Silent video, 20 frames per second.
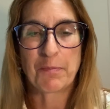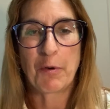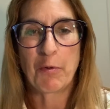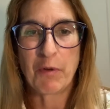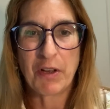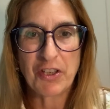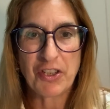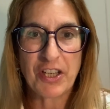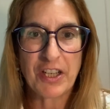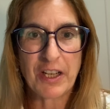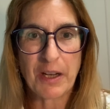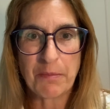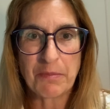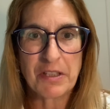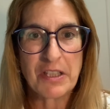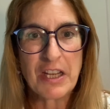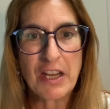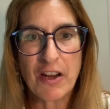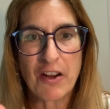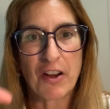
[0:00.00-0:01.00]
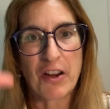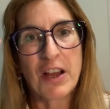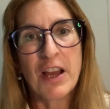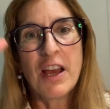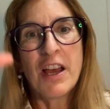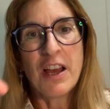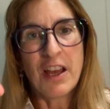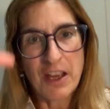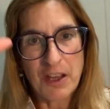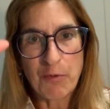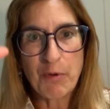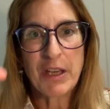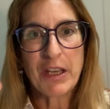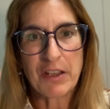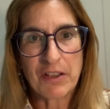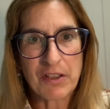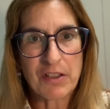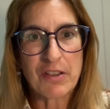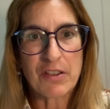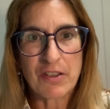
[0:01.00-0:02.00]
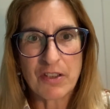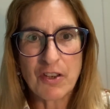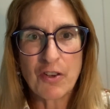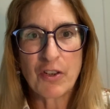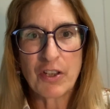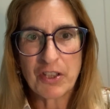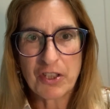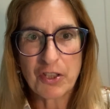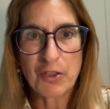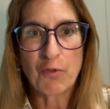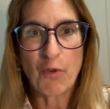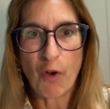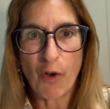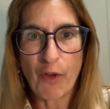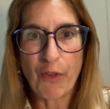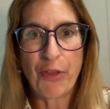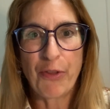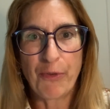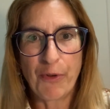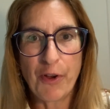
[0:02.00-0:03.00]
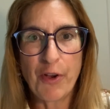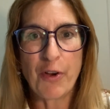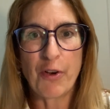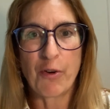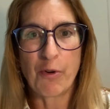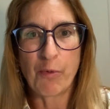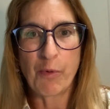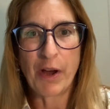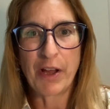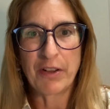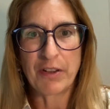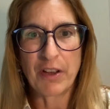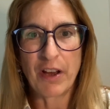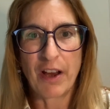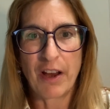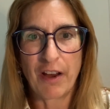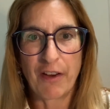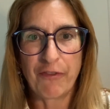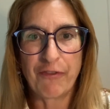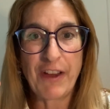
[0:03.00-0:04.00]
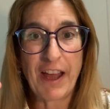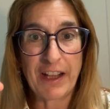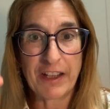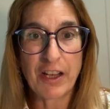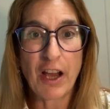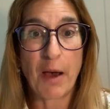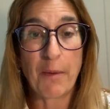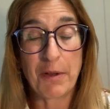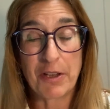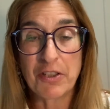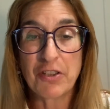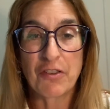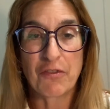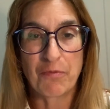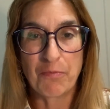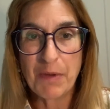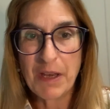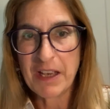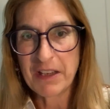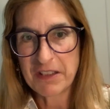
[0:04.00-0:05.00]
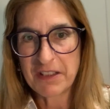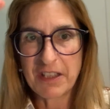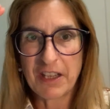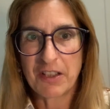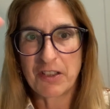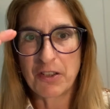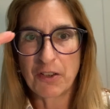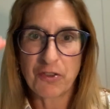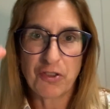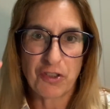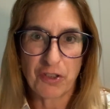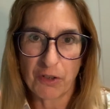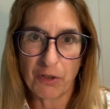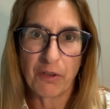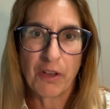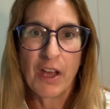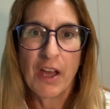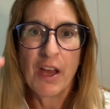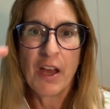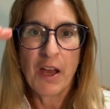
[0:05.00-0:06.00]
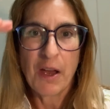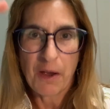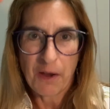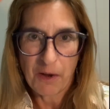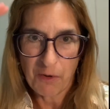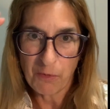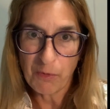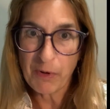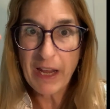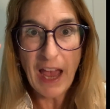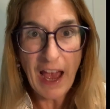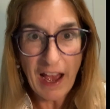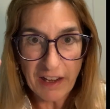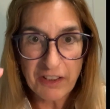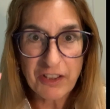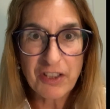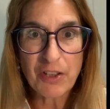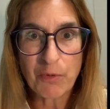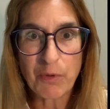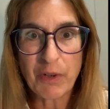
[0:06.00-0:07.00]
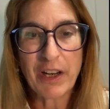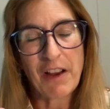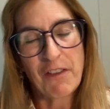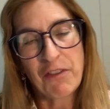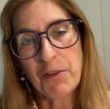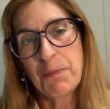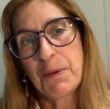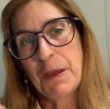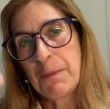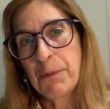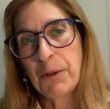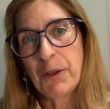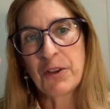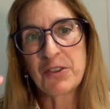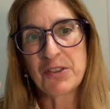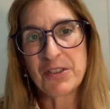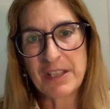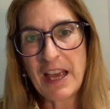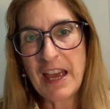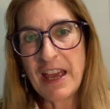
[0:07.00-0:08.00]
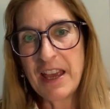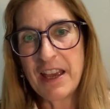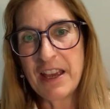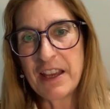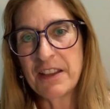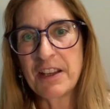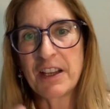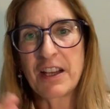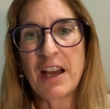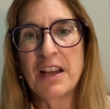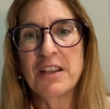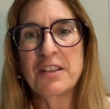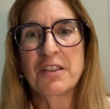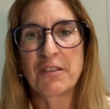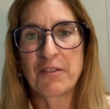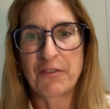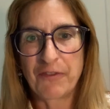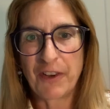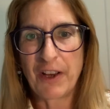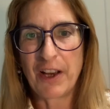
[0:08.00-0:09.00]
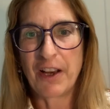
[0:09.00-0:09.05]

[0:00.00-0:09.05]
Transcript: But when she comes near, you can scroll through what fan comments you've missed, and so she'll react to whatever people are saying, the kinds of